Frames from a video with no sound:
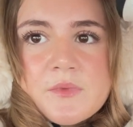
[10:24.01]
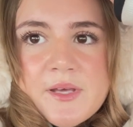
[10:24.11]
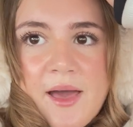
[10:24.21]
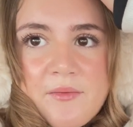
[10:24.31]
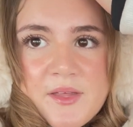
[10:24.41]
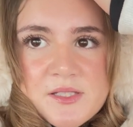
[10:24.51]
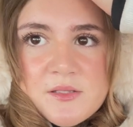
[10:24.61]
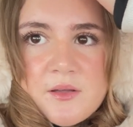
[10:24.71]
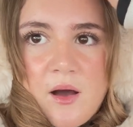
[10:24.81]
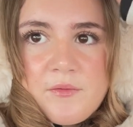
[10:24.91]
yeah,
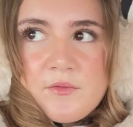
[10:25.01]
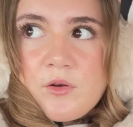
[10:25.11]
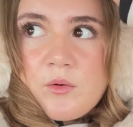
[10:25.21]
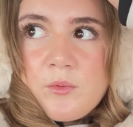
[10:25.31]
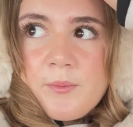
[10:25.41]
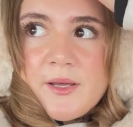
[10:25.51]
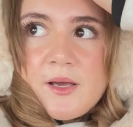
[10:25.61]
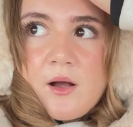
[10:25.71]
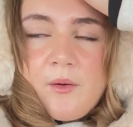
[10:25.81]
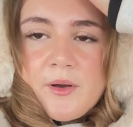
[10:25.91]
this other vlog will be
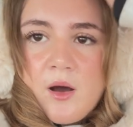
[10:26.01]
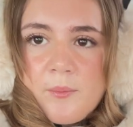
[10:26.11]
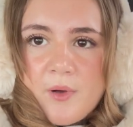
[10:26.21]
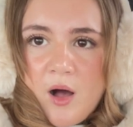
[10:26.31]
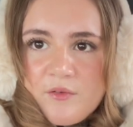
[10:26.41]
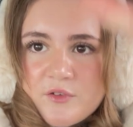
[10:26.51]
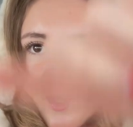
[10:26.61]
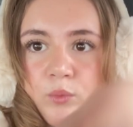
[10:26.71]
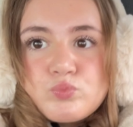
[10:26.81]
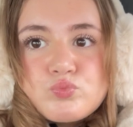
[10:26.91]
going up after
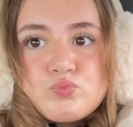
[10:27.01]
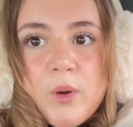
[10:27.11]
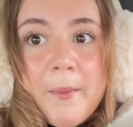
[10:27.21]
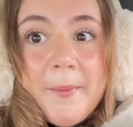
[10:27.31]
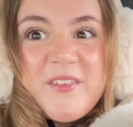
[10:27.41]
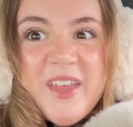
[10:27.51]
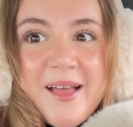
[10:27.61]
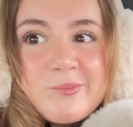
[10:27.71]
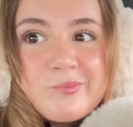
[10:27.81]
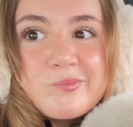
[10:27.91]
on my birthday.